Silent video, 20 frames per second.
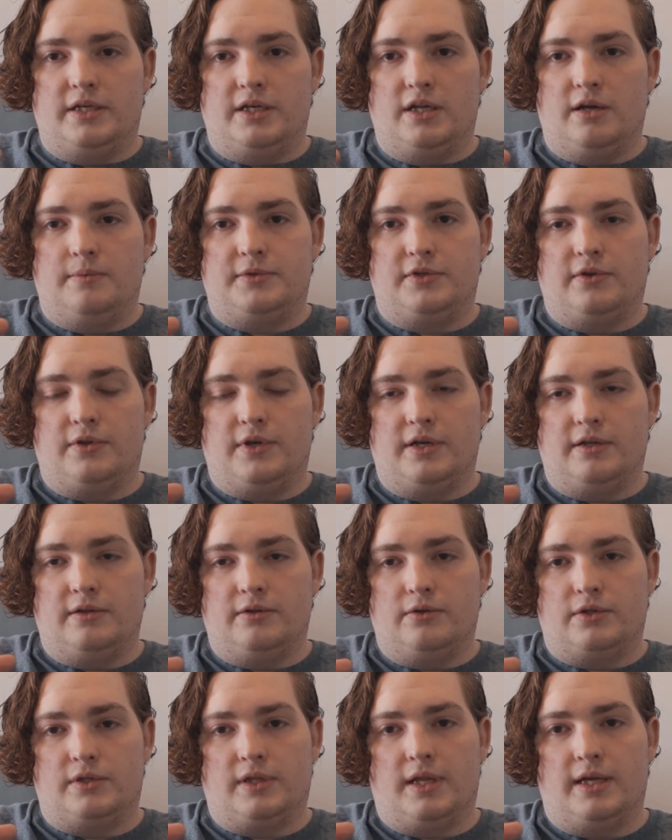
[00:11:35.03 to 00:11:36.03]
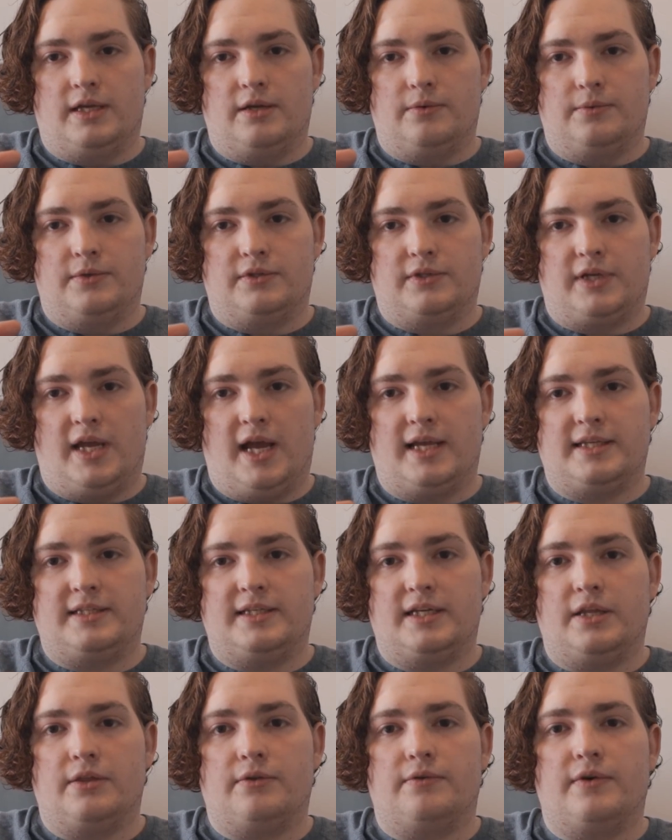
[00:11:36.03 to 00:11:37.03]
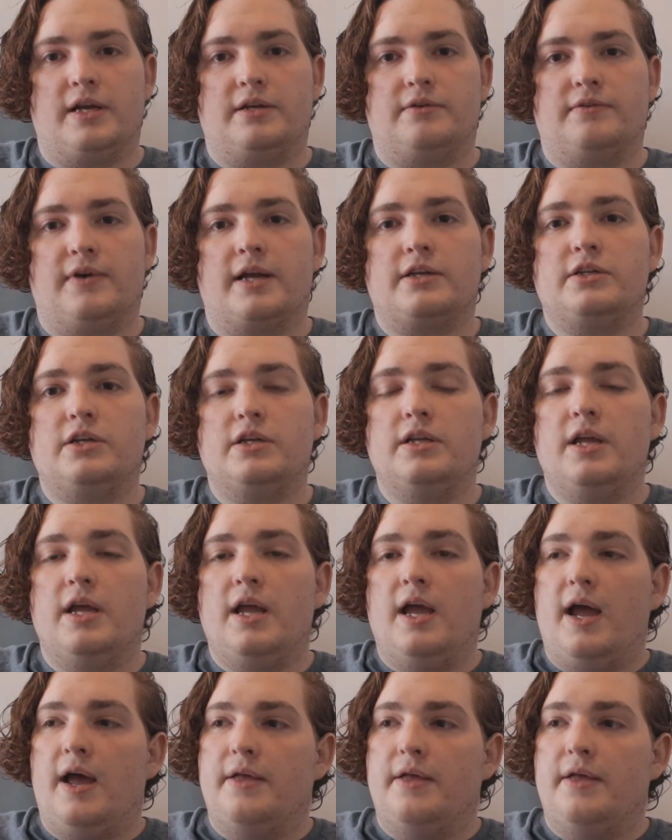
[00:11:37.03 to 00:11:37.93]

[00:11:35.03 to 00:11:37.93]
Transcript: it up so that it looked like it was casting in the right direction,